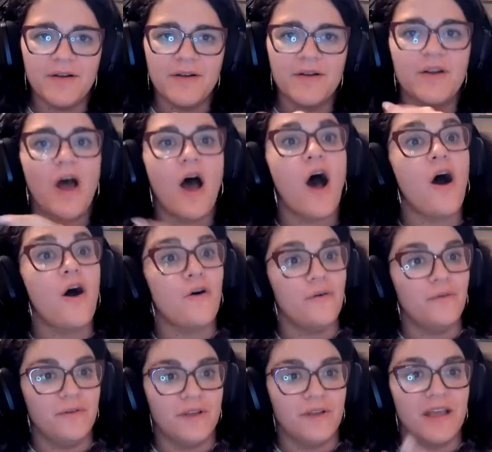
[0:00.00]
No,
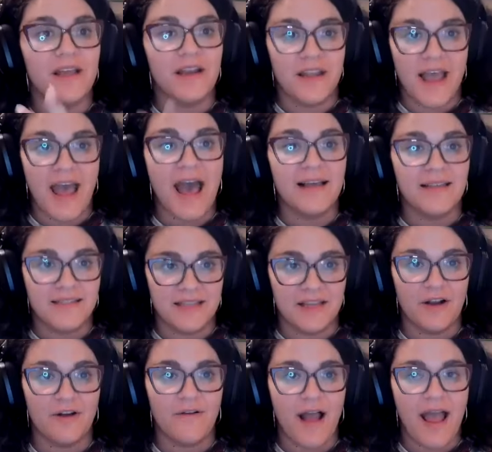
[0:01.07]
and yes,
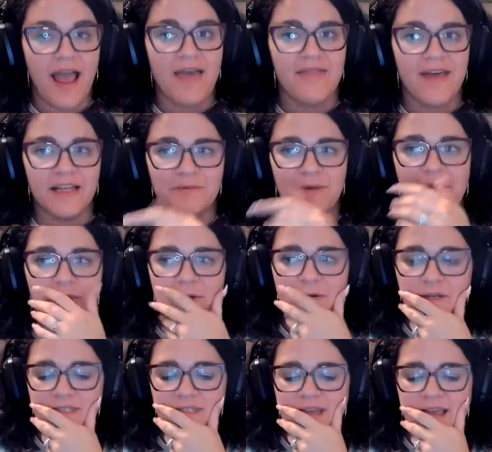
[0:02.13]
you're right, and that's probably
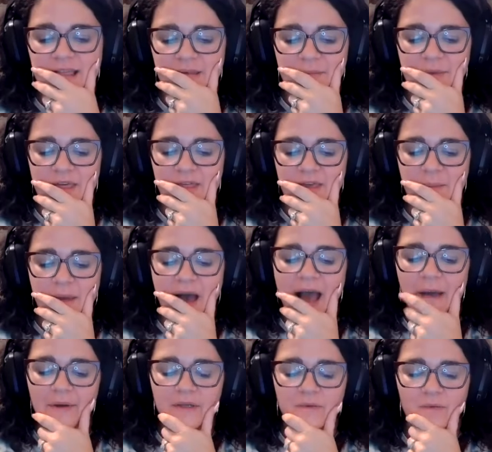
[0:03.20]
was like the big thing.
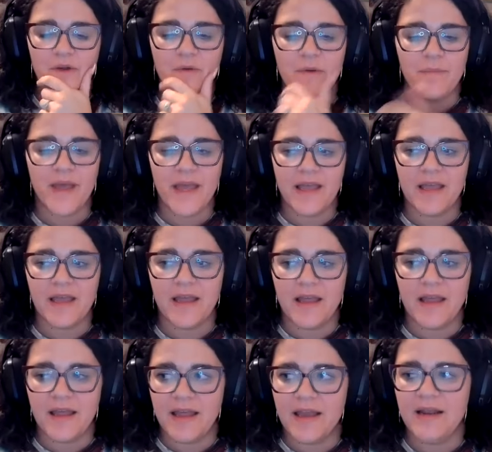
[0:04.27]
But we were big
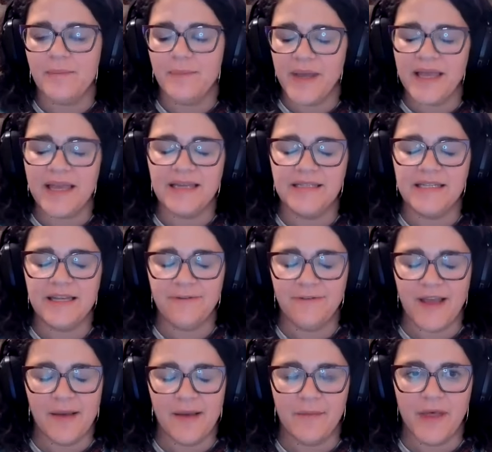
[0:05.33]
ET
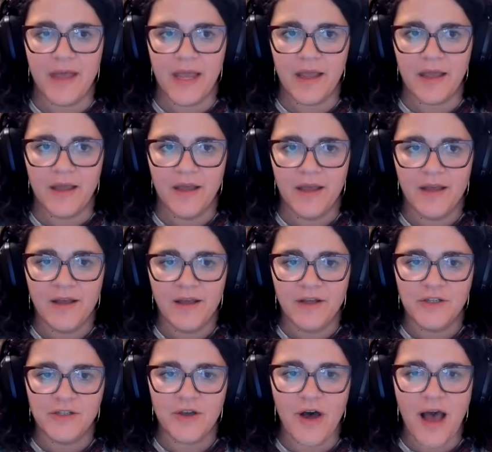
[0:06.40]
family,
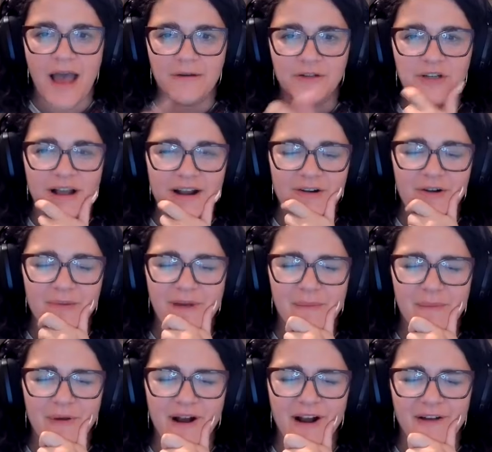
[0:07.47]
so I was trying to
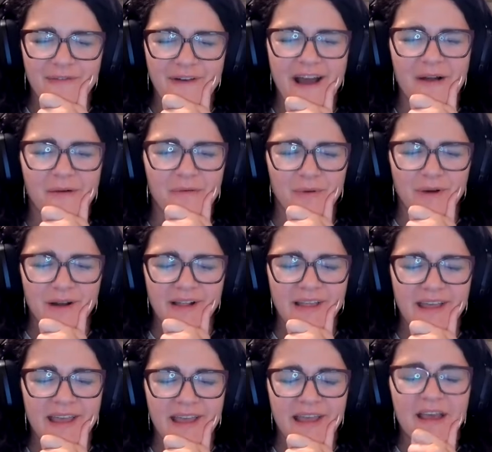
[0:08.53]
remember if I
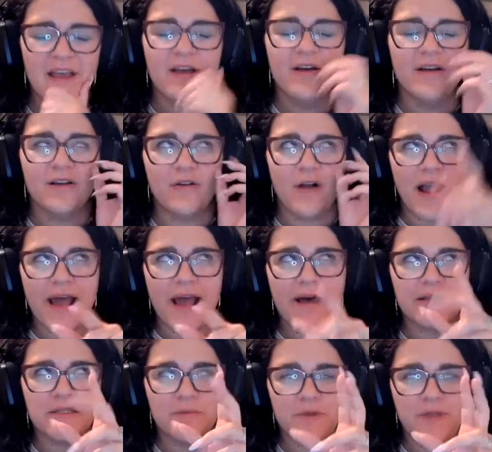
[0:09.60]
really
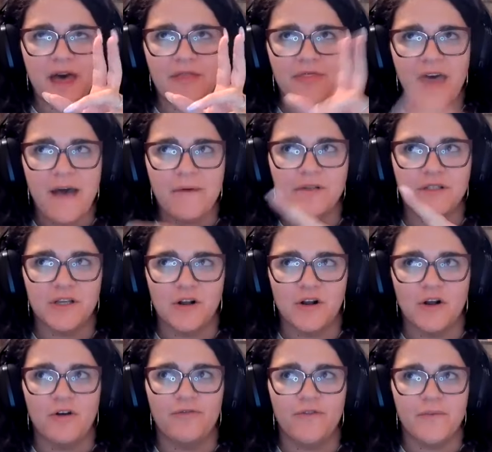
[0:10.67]
grasped that was the
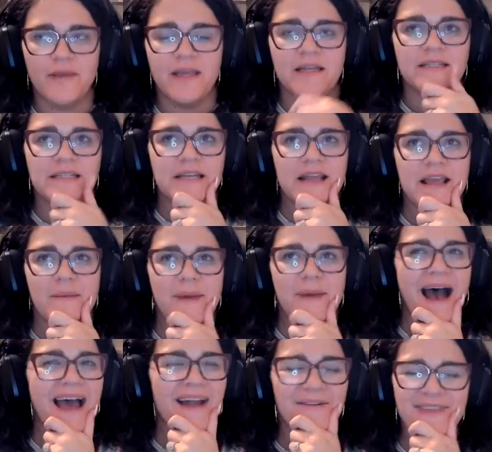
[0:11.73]
girl from ET, but
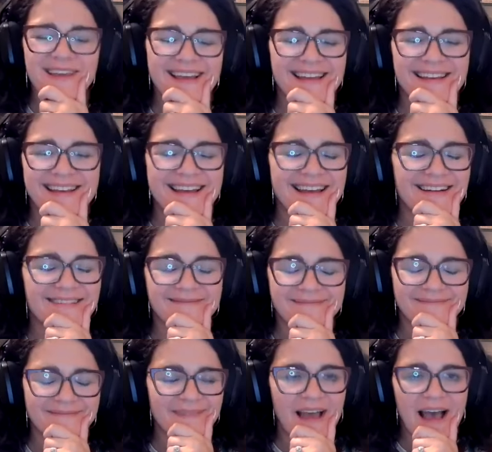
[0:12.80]
I don't think I did.
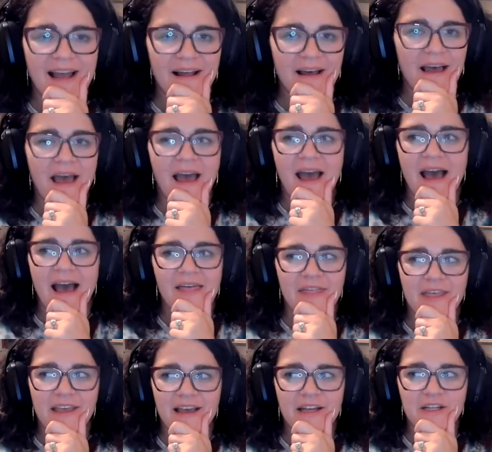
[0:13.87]
I
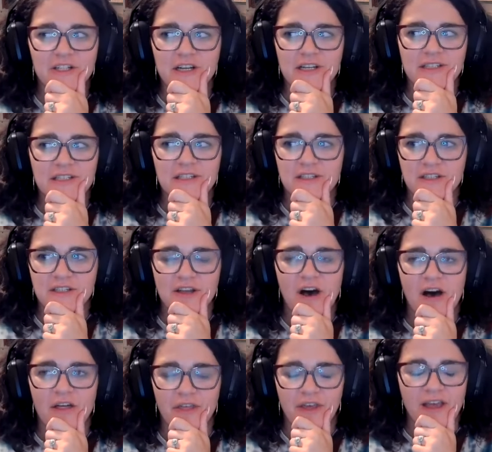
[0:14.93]
think I just
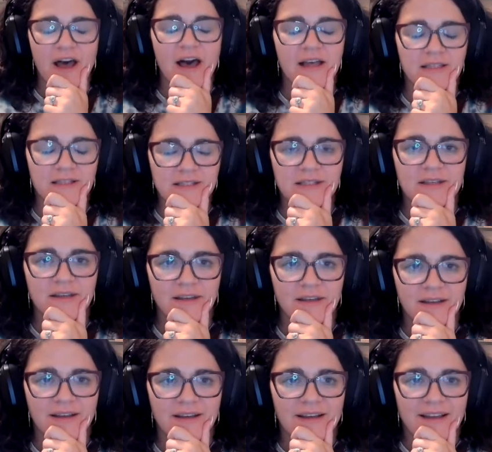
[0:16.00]
saw the guts
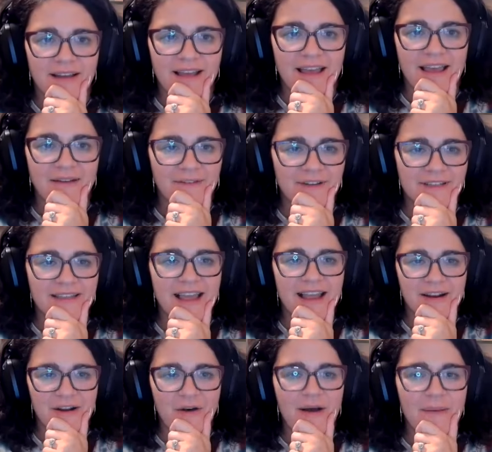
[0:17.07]
and was like,
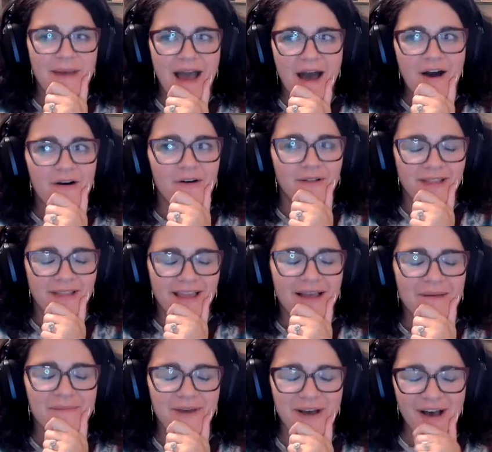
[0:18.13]
no, I'm out. Like,
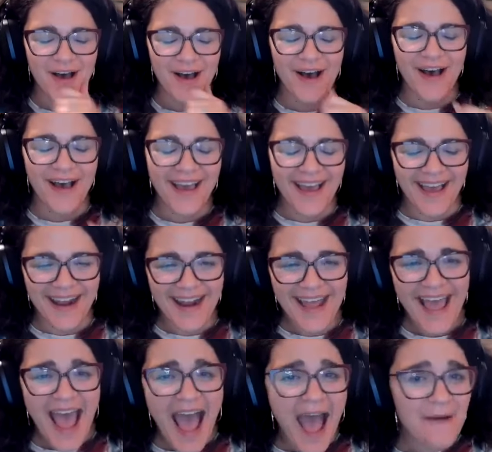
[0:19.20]
I'm good.
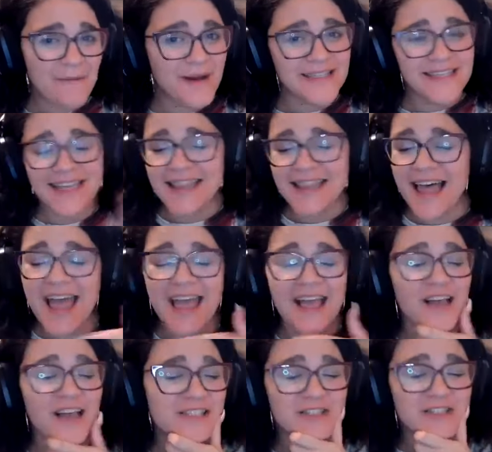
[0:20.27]
I wasn't
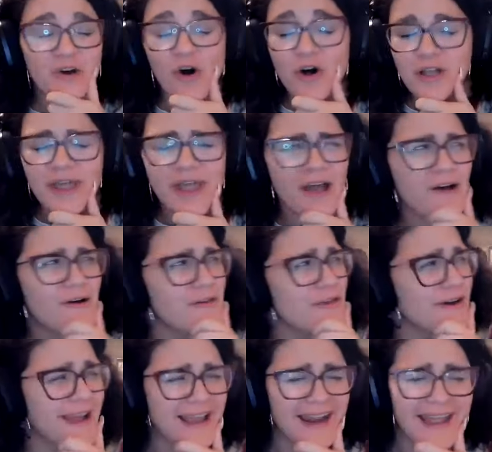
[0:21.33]
like sold like, oh,
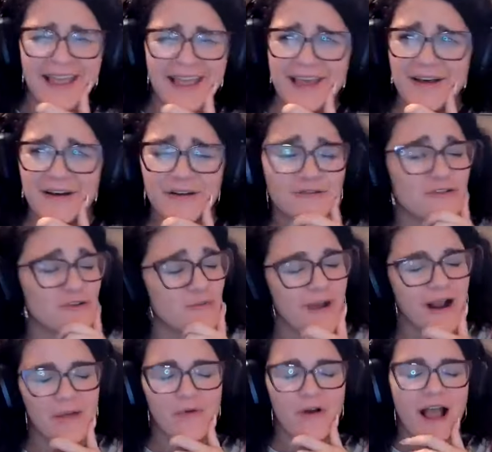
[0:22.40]
they're not going to kill Drew
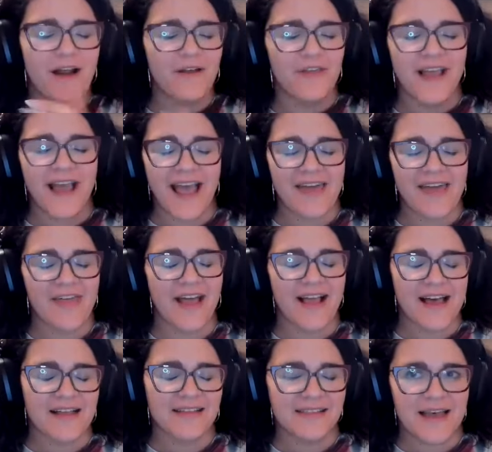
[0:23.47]
Barrymore. I don't think I had that
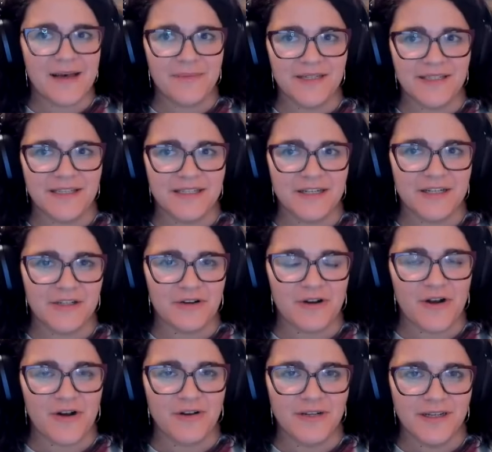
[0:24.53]
concept as a
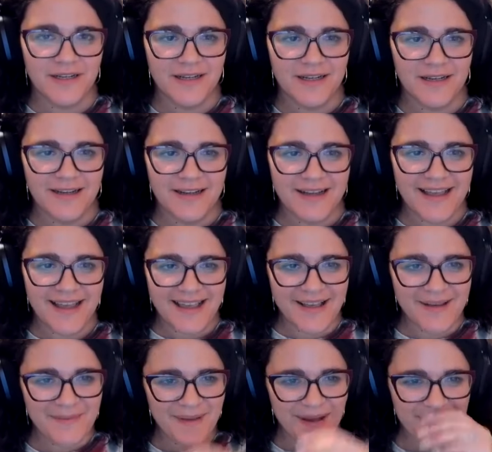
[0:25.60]
6-year-old in
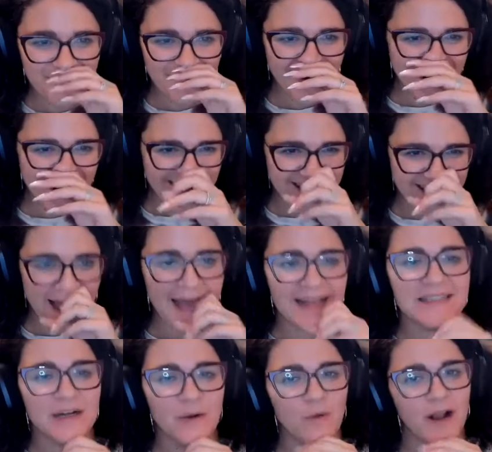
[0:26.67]
my brain. Yeah, it
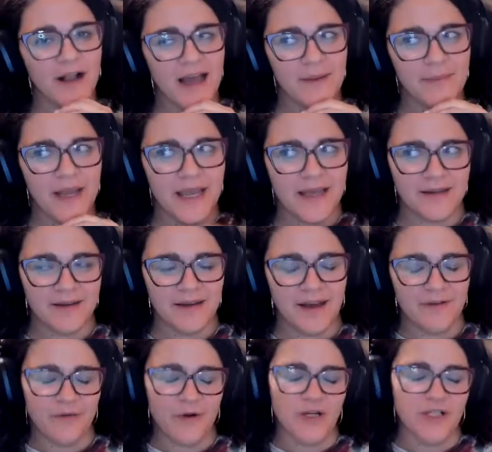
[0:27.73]
didn't work on me,
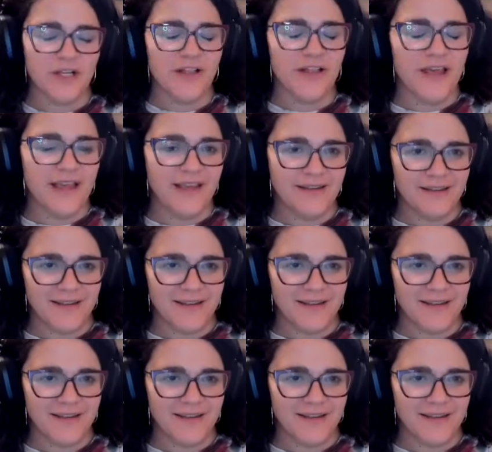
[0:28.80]
unfortunately.